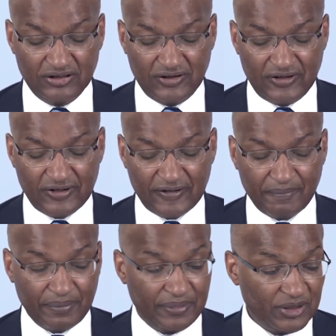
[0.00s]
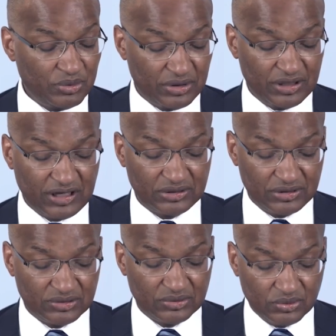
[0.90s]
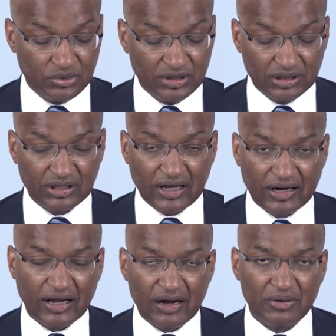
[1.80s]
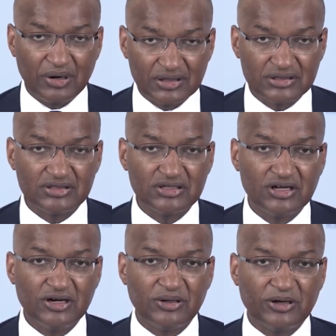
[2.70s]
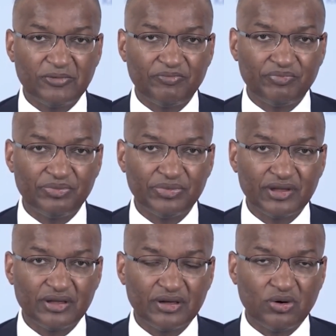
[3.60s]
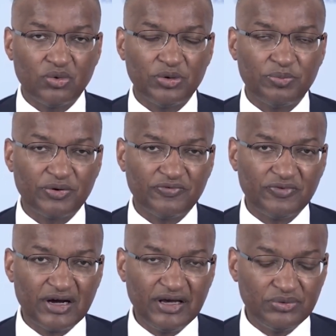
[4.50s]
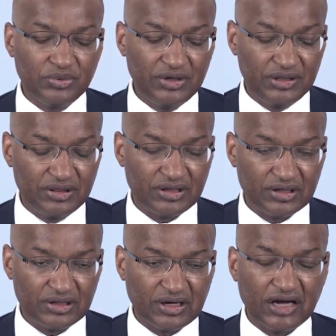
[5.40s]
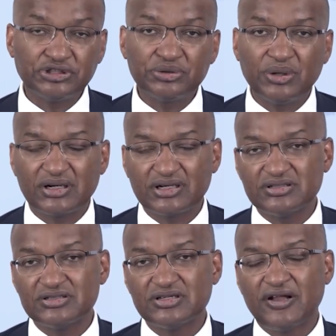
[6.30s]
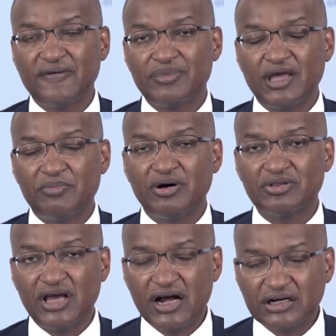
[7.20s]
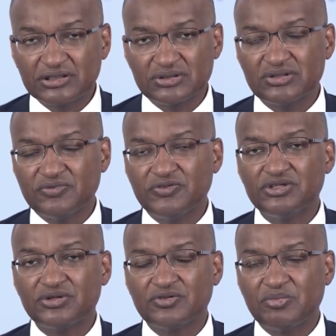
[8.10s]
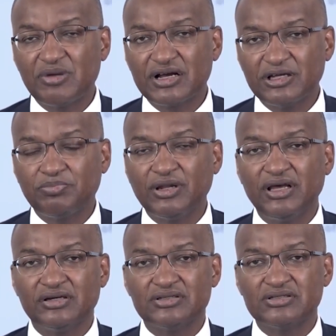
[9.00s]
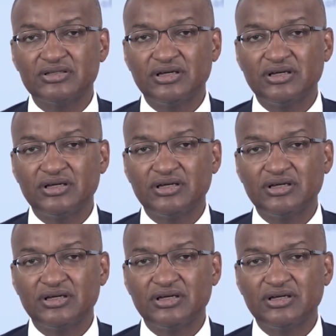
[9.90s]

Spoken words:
that will allow us or will provide with assurance about the actions of each of the market players.